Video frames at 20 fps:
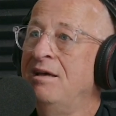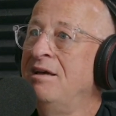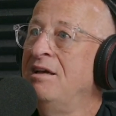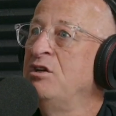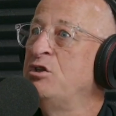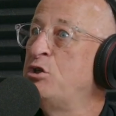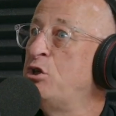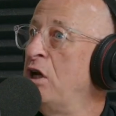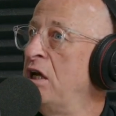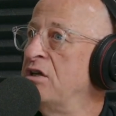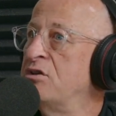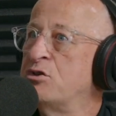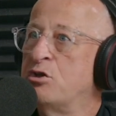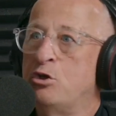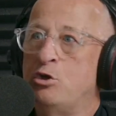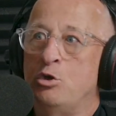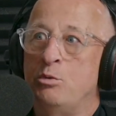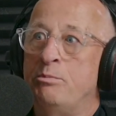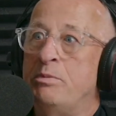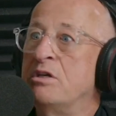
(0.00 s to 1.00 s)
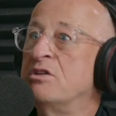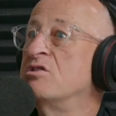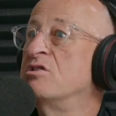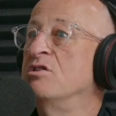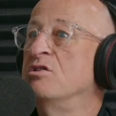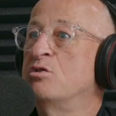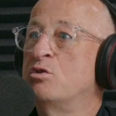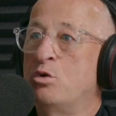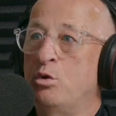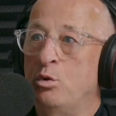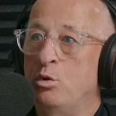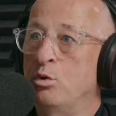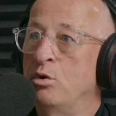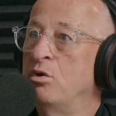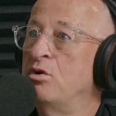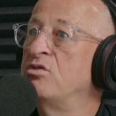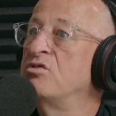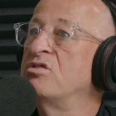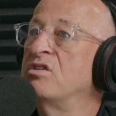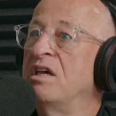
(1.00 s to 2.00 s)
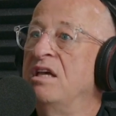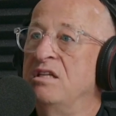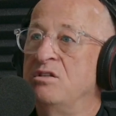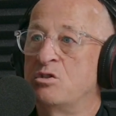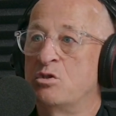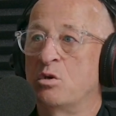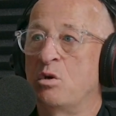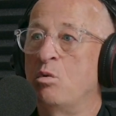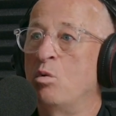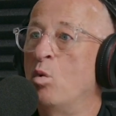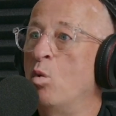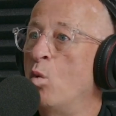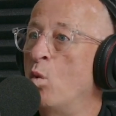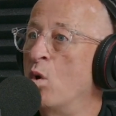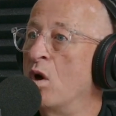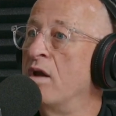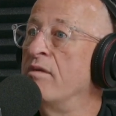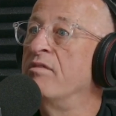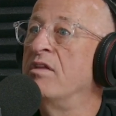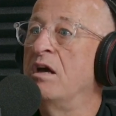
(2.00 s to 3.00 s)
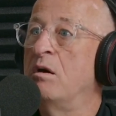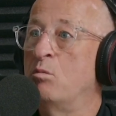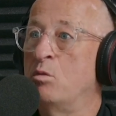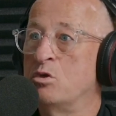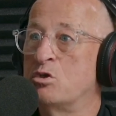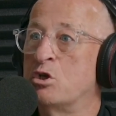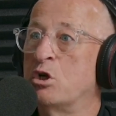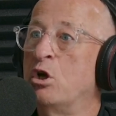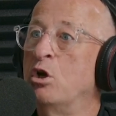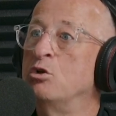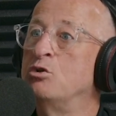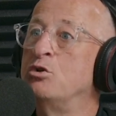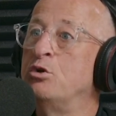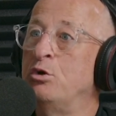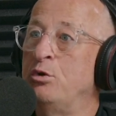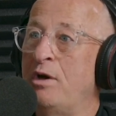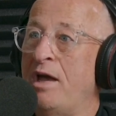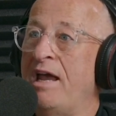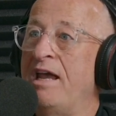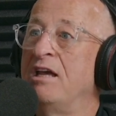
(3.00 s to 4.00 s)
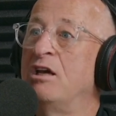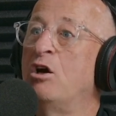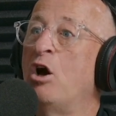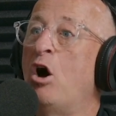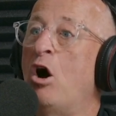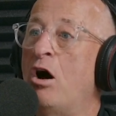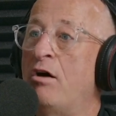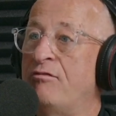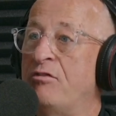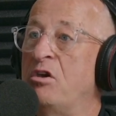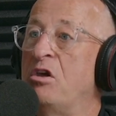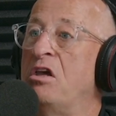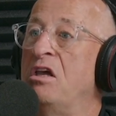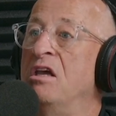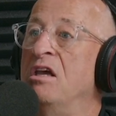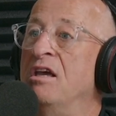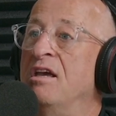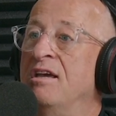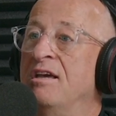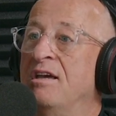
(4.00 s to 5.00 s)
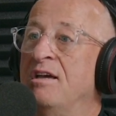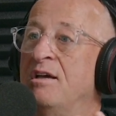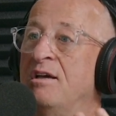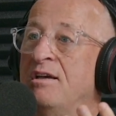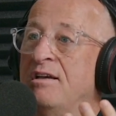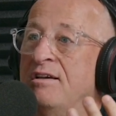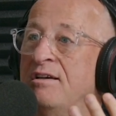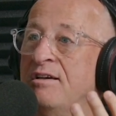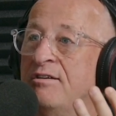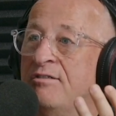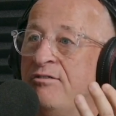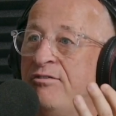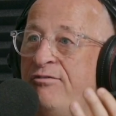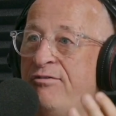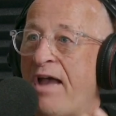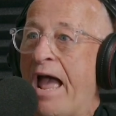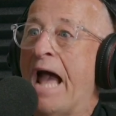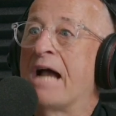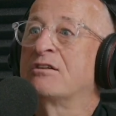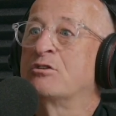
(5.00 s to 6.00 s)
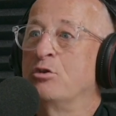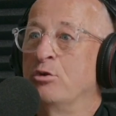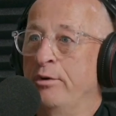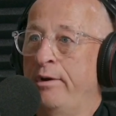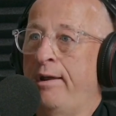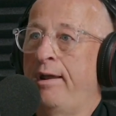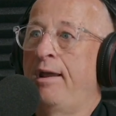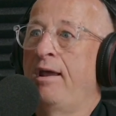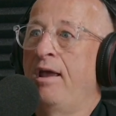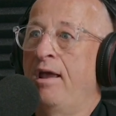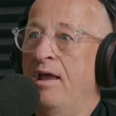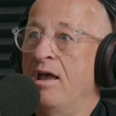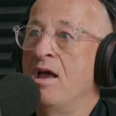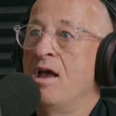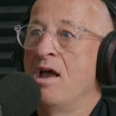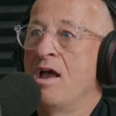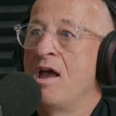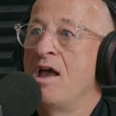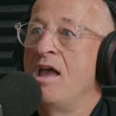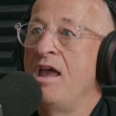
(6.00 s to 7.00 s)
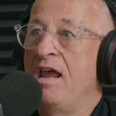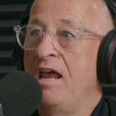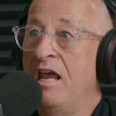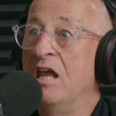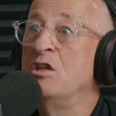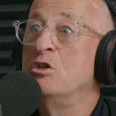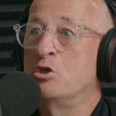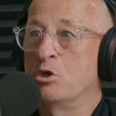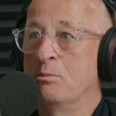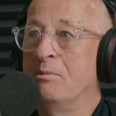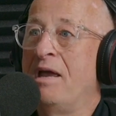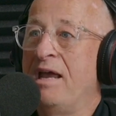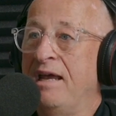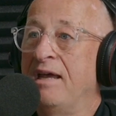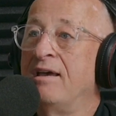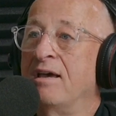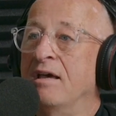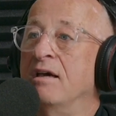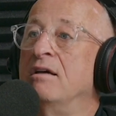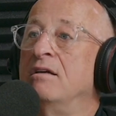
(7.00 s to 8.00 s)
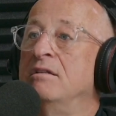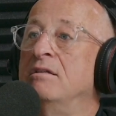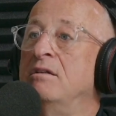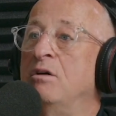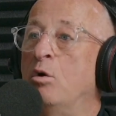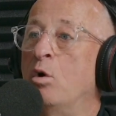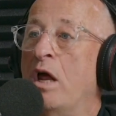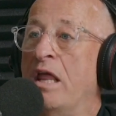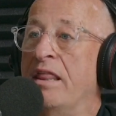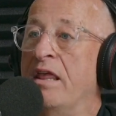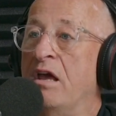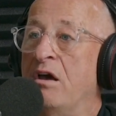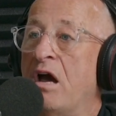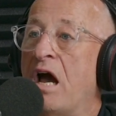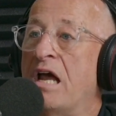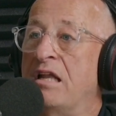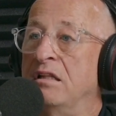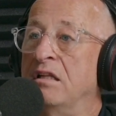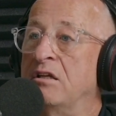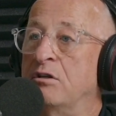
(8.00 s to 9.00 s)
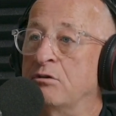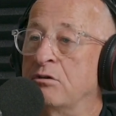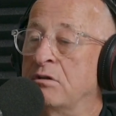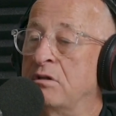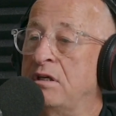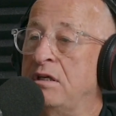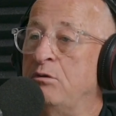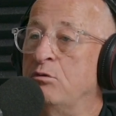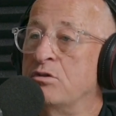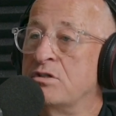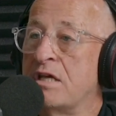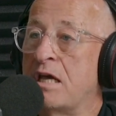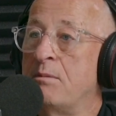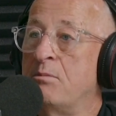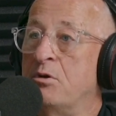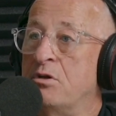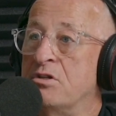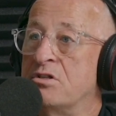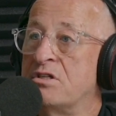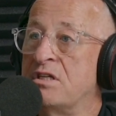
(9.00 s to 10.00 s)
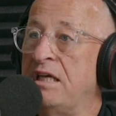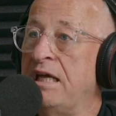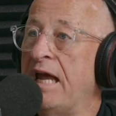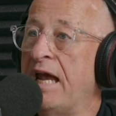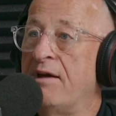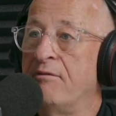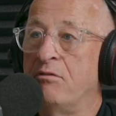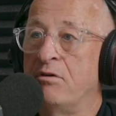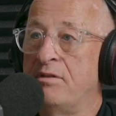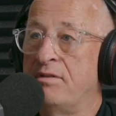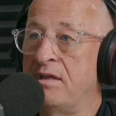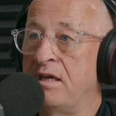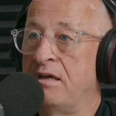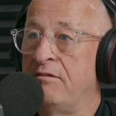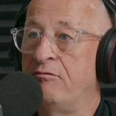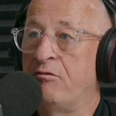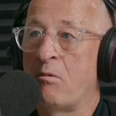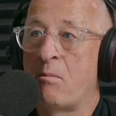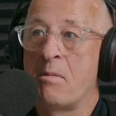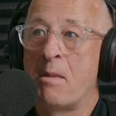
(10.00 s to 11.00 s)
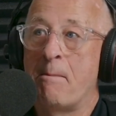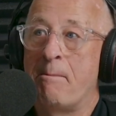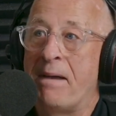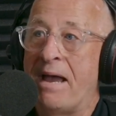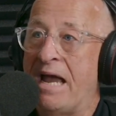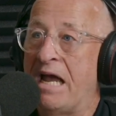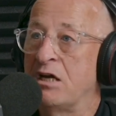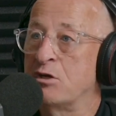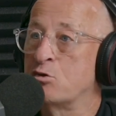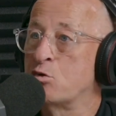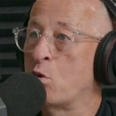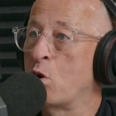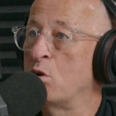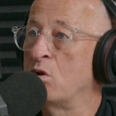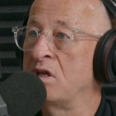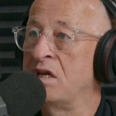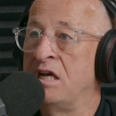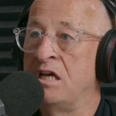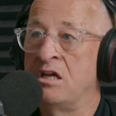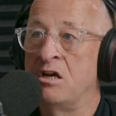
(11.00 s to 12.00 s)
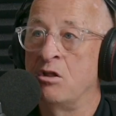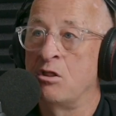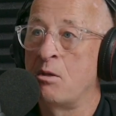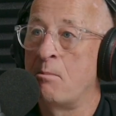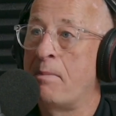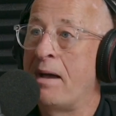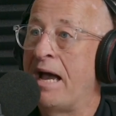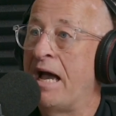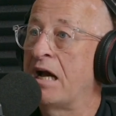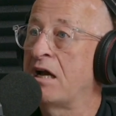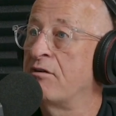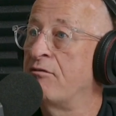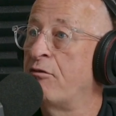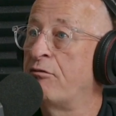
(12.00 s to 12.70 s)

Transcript: chance to do business tours, and so one of them was to go to a coffee factory in Jamaica. When I literally was able to see everything from the bags rolling in on the back of a